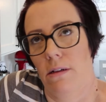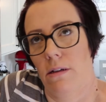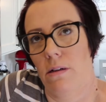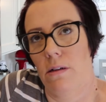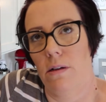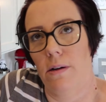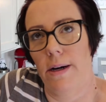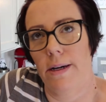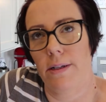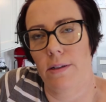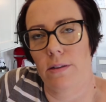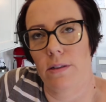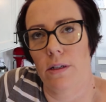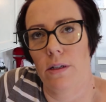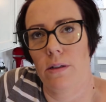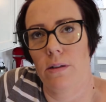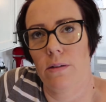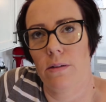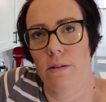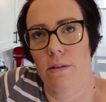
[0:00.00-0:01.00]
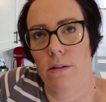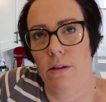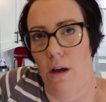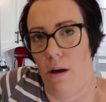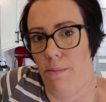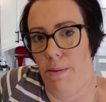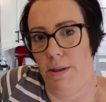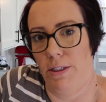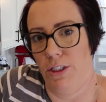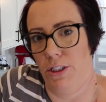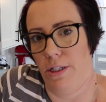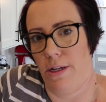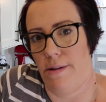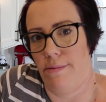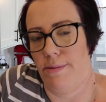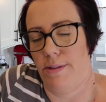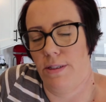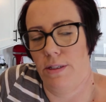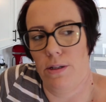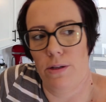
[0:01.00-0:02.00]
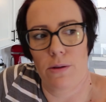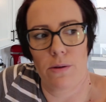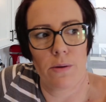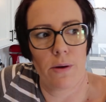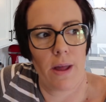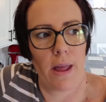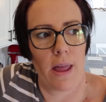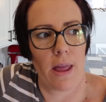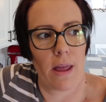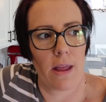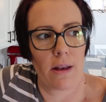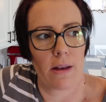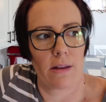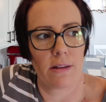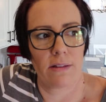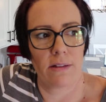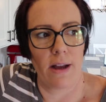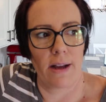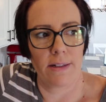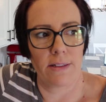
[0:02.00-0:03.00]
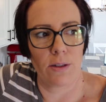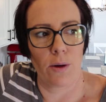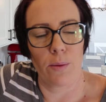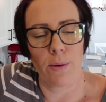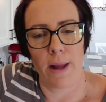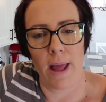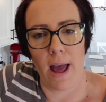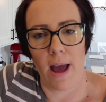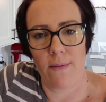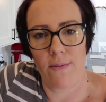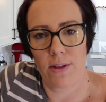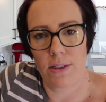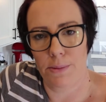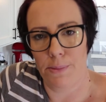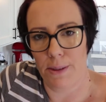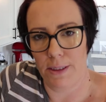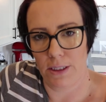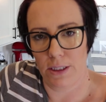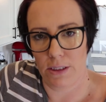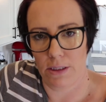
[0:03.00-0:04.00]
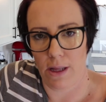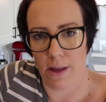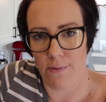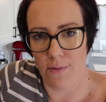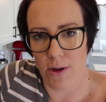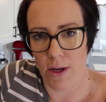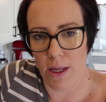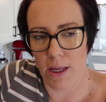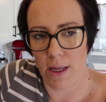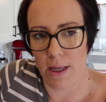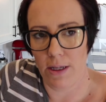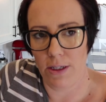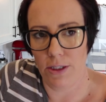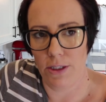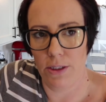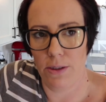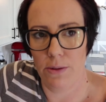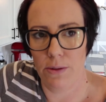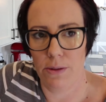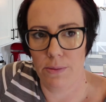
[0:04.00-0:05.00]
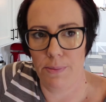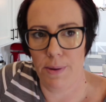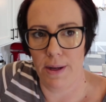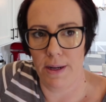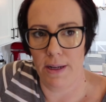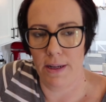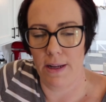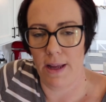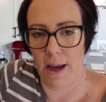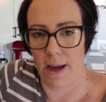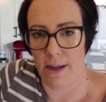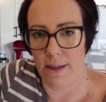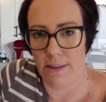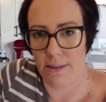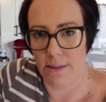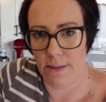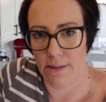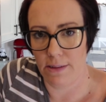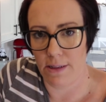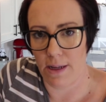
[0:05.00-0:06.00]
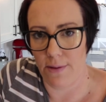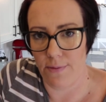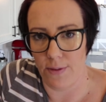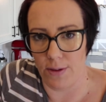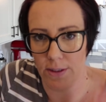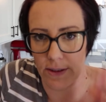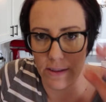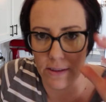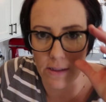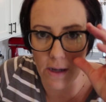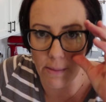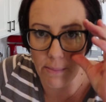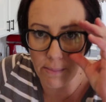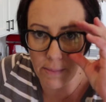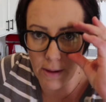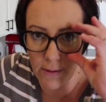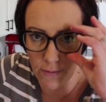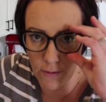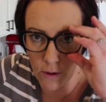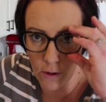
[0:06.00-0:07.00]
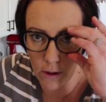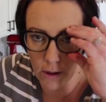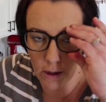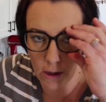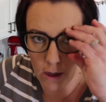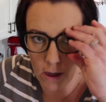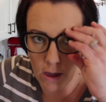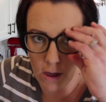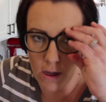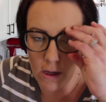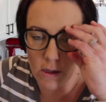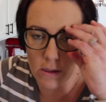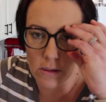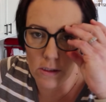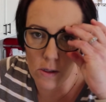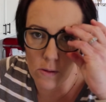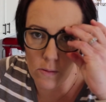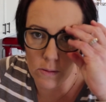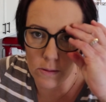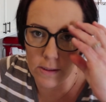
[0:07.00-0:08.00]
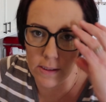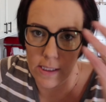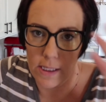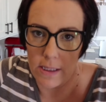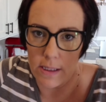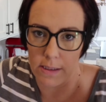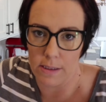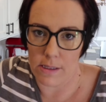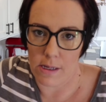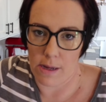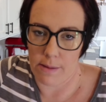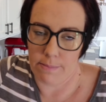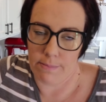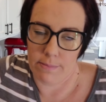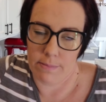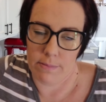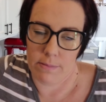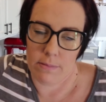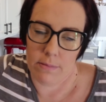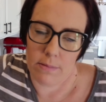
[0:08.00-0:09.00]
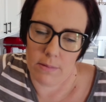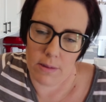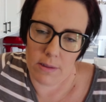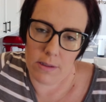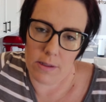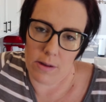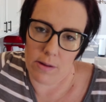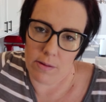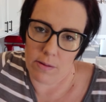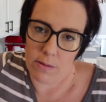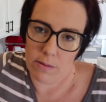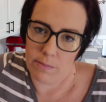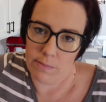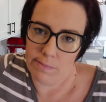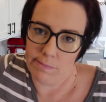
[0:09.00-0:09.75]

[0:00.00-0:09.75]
oh, I don't know, a bunch of times too, and I don't have as much siphoning issues, but it has siphoned some before, so we'll see this time. So